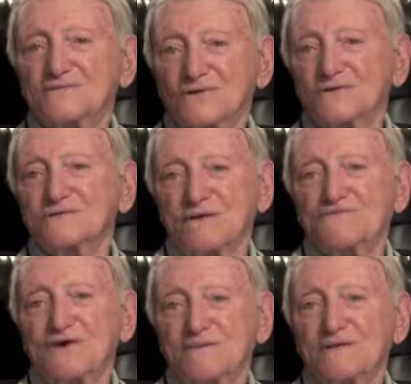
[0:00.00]
Of course, to my
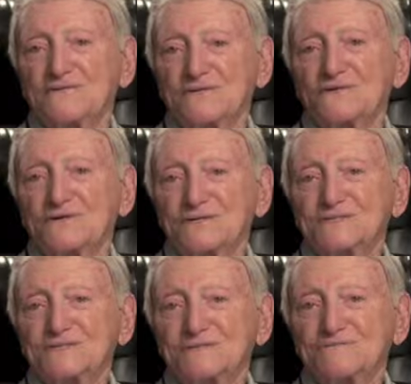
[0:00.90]
family, of
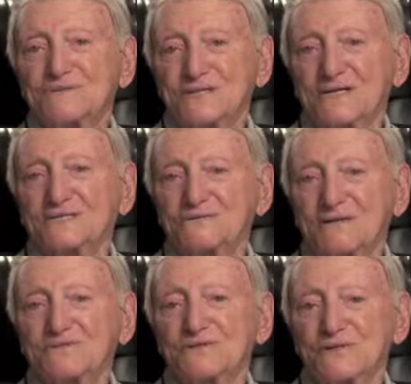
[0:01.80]
course, but that's
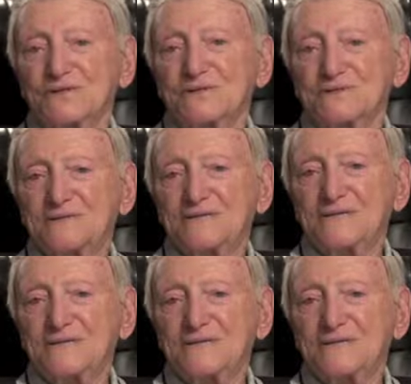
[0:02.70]
what I'm doing.